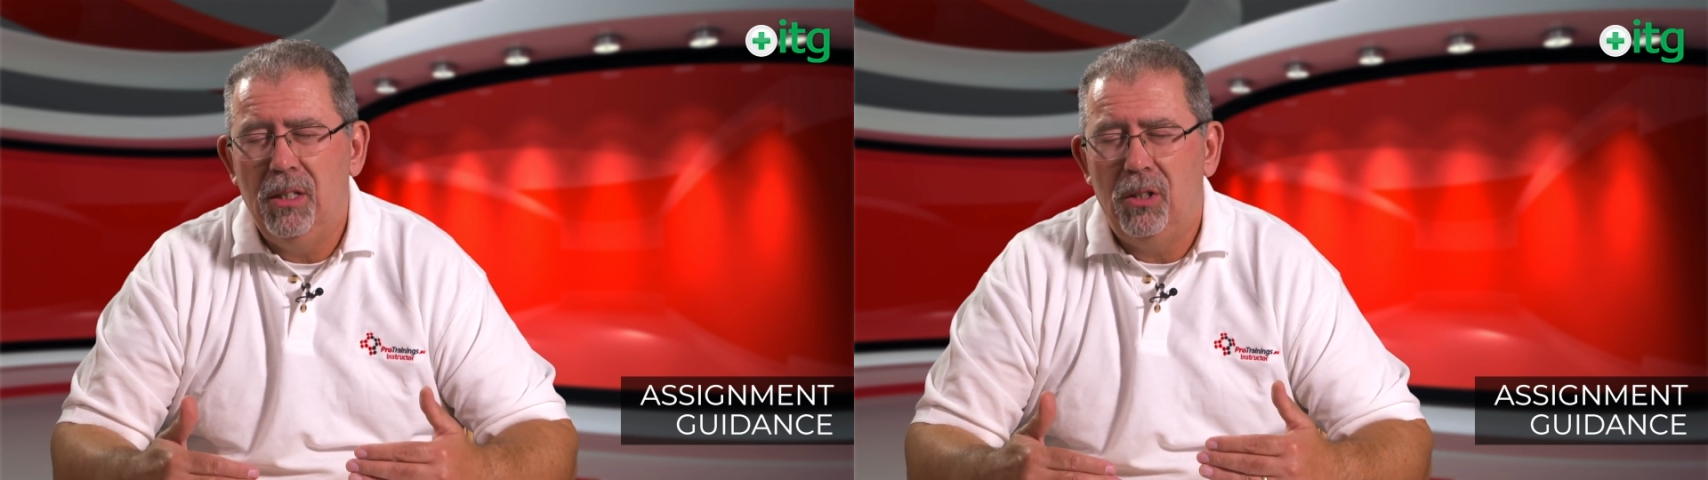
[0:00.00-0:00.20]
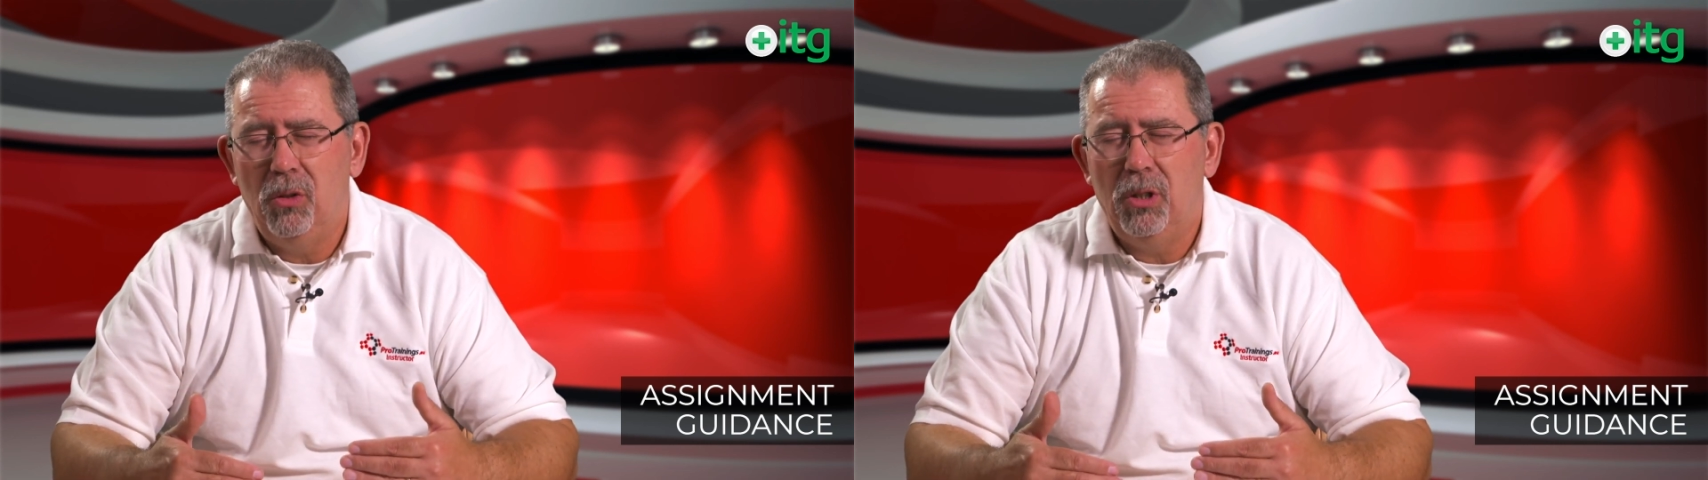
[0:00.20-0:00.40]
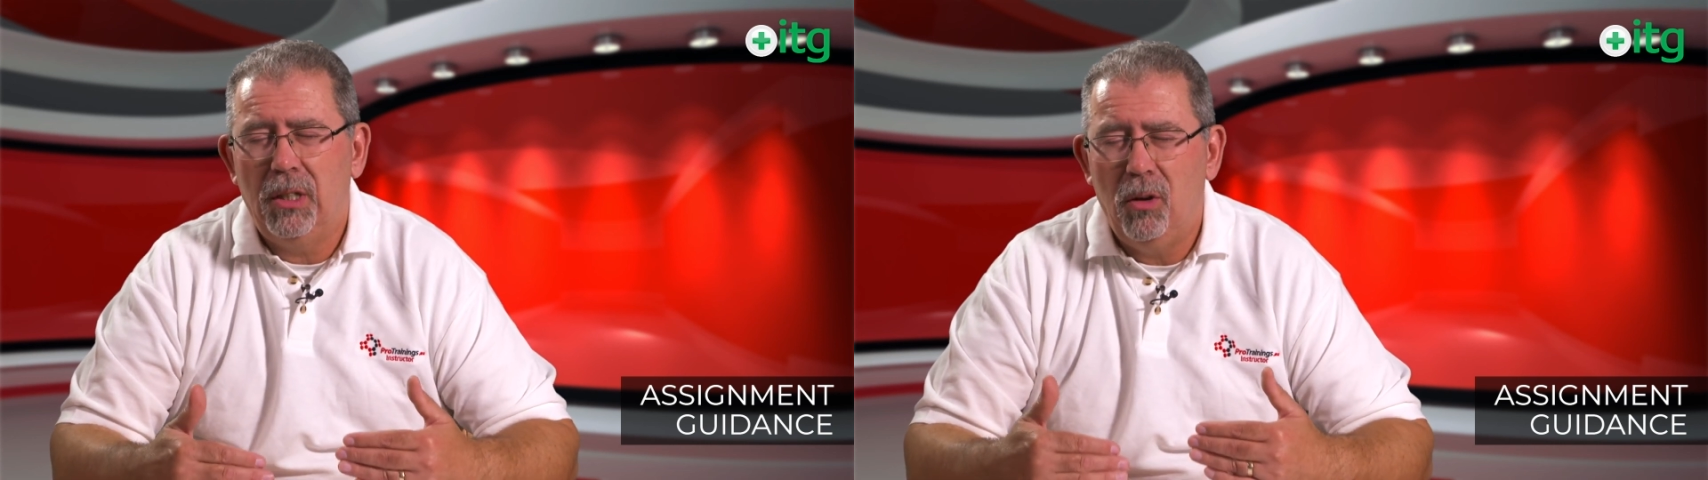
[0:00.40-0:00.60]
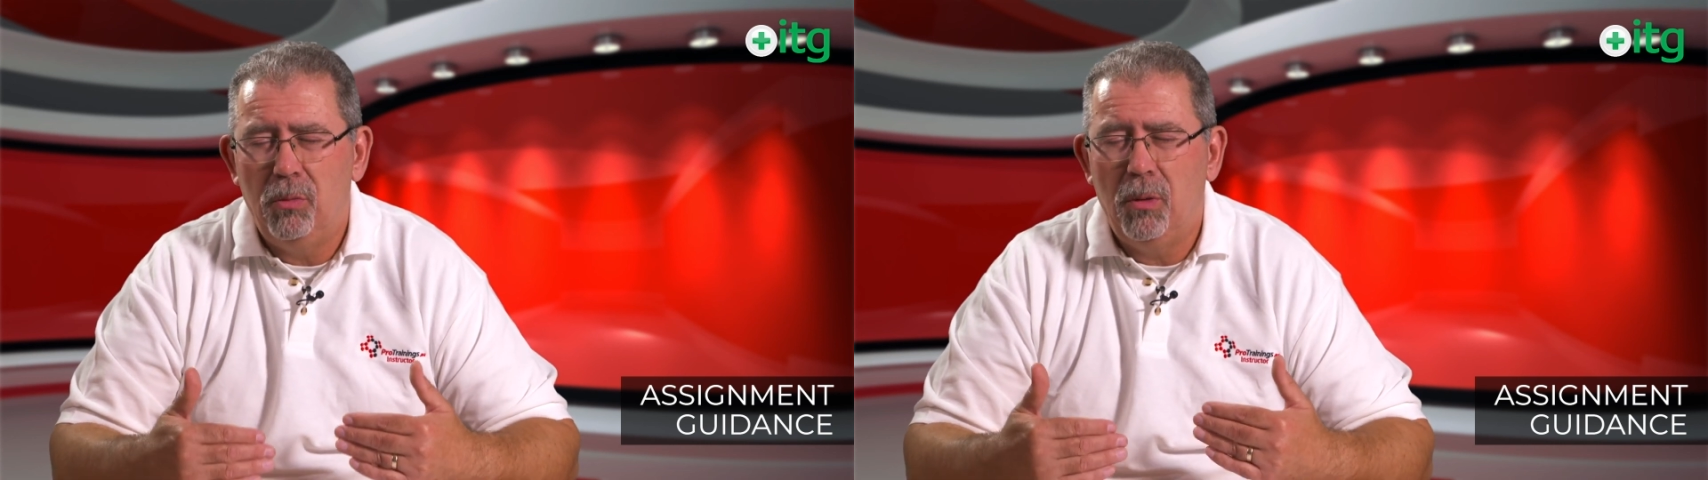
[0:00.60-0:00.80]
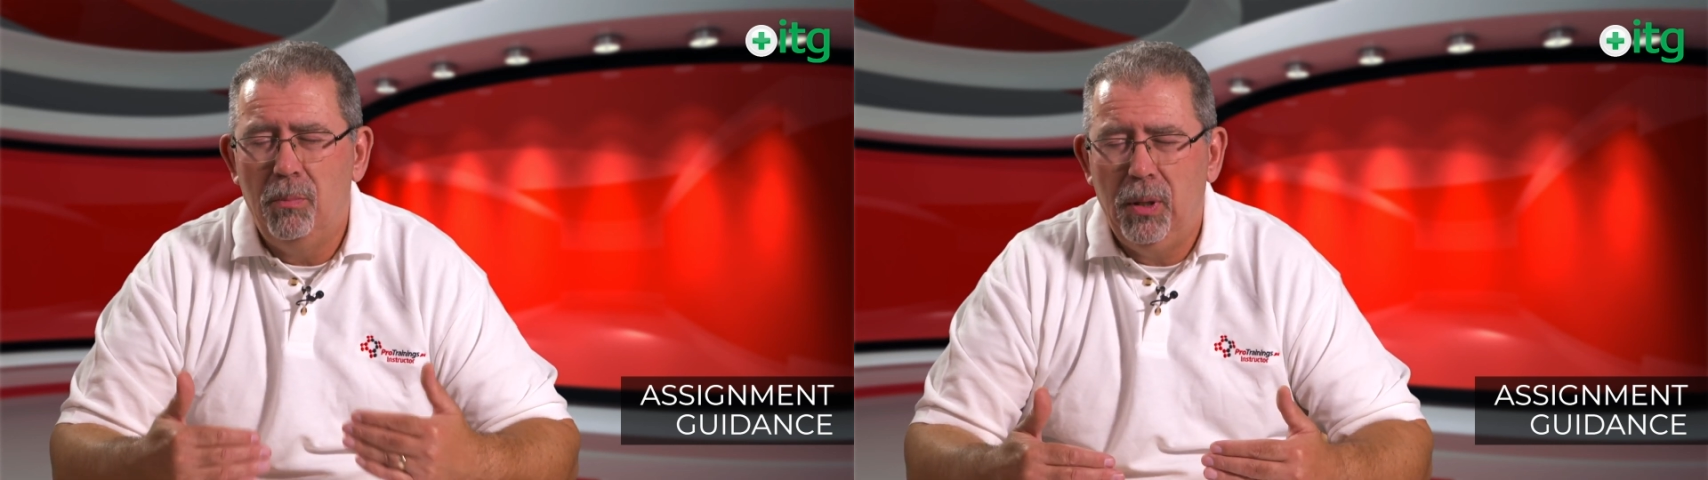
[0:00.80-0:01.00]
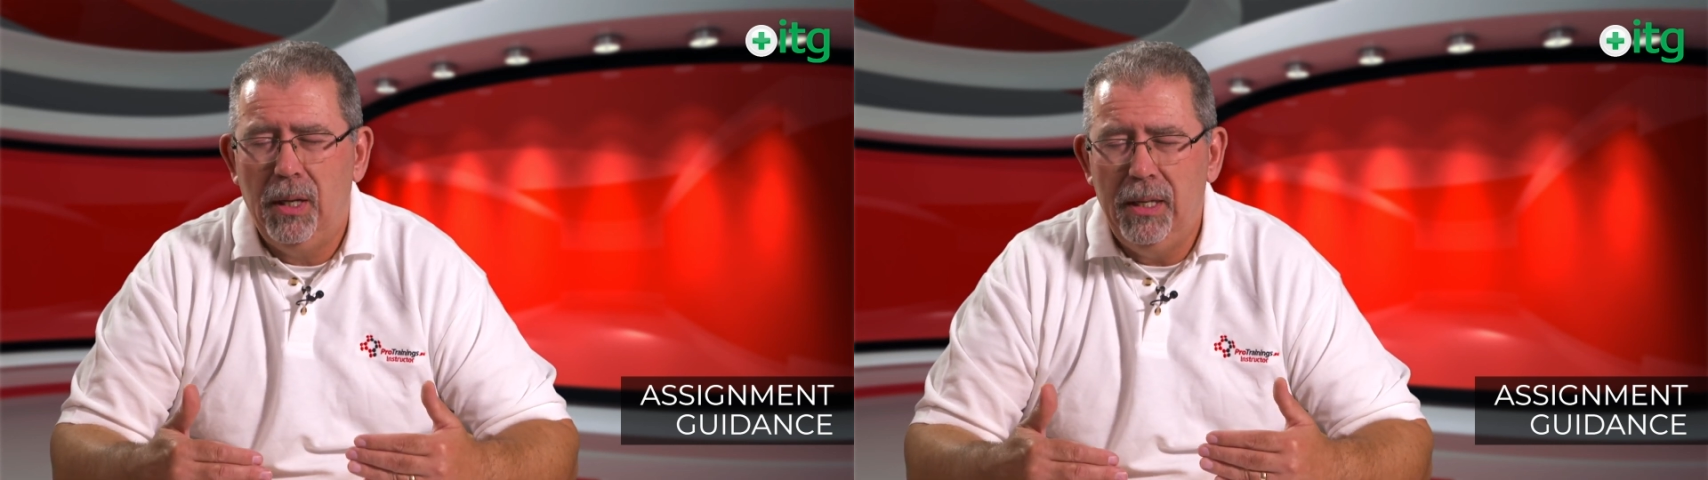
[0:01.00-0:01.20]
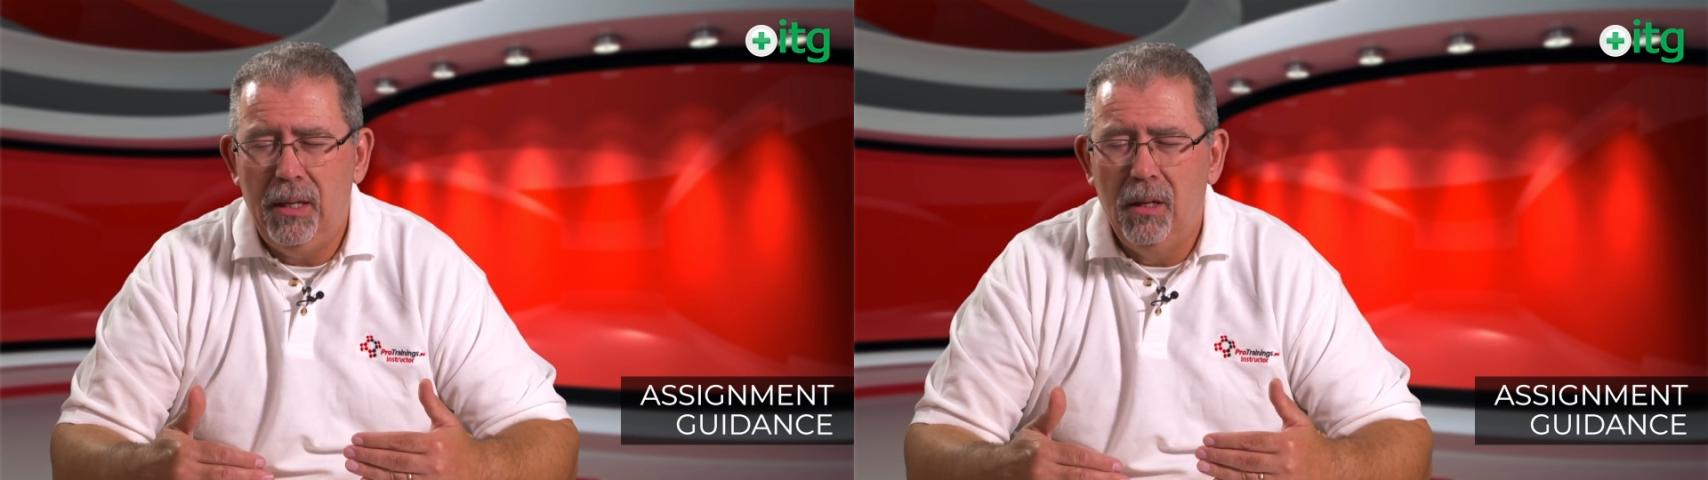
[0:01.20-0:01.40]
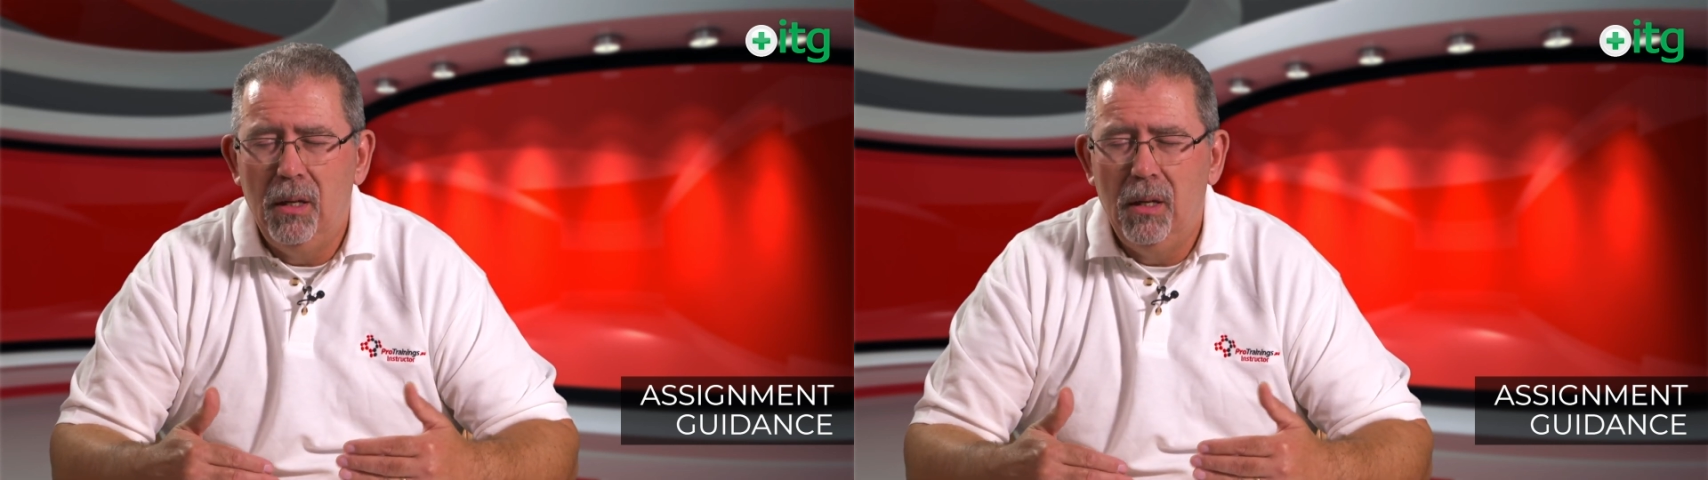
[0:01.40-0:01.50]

to do to help complete,